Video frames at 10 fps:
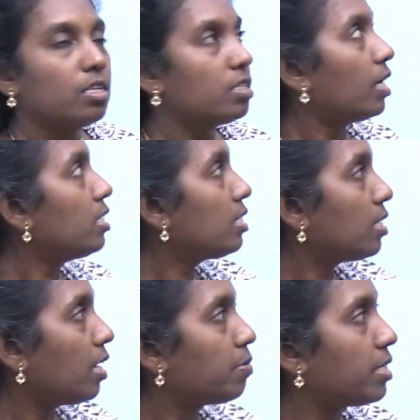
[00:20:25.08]
that is
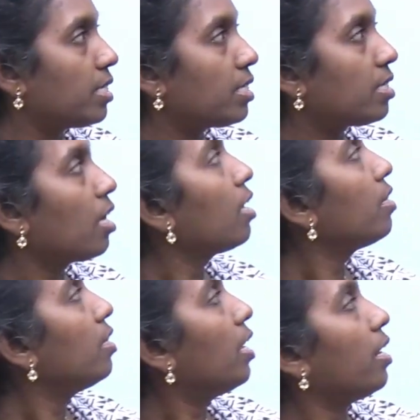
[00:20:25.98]
synapsis.
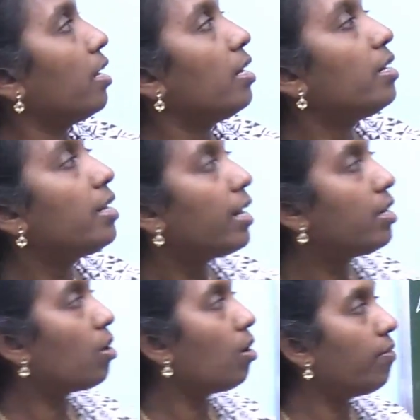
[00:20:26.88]
Then
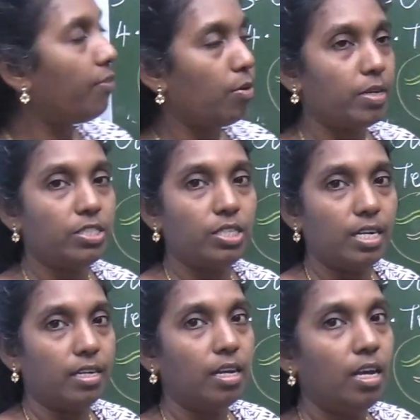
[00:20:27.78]
tetrad
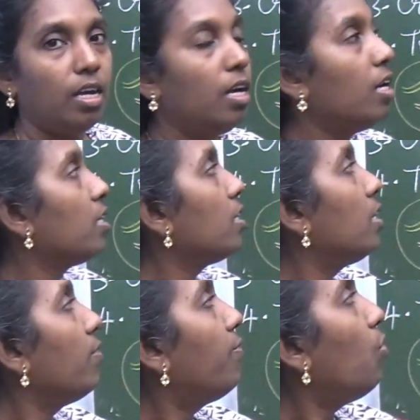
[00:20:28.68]
formation,
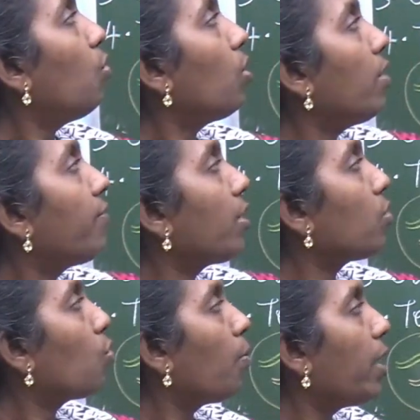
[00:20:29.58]
the 4
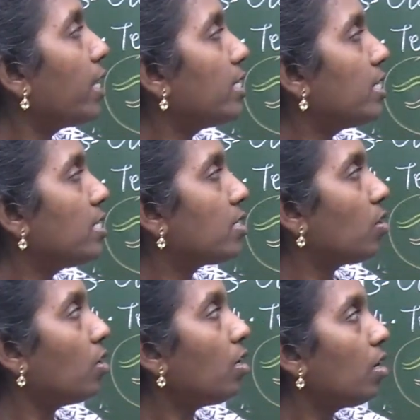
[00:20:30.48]
different chromatids
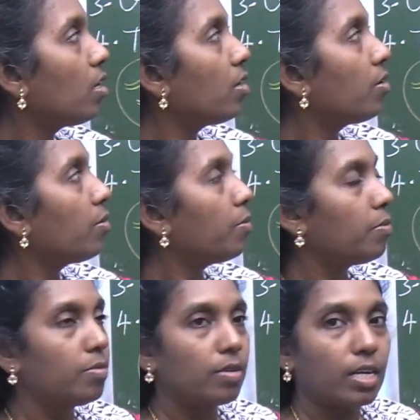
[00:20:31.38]
are
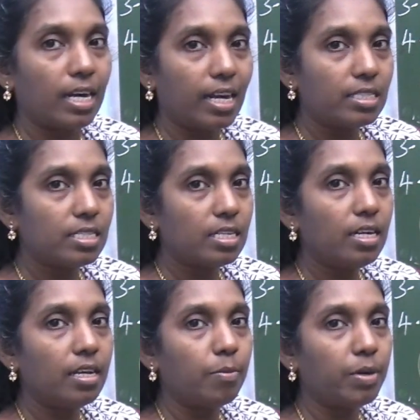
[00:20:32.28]
connected
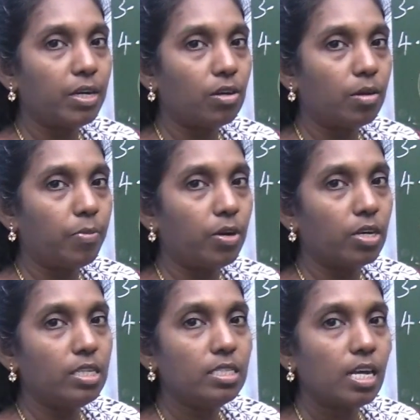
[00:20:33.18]
in a particular
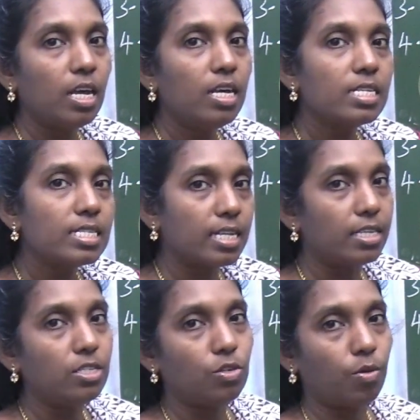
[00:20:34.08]
point,
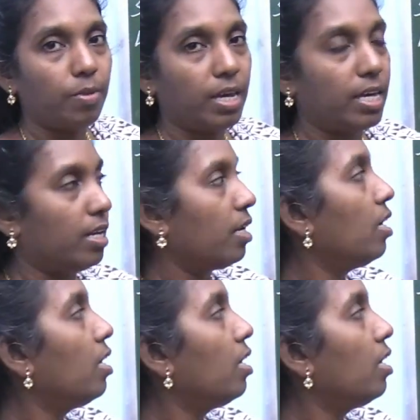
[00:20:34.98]
centromere.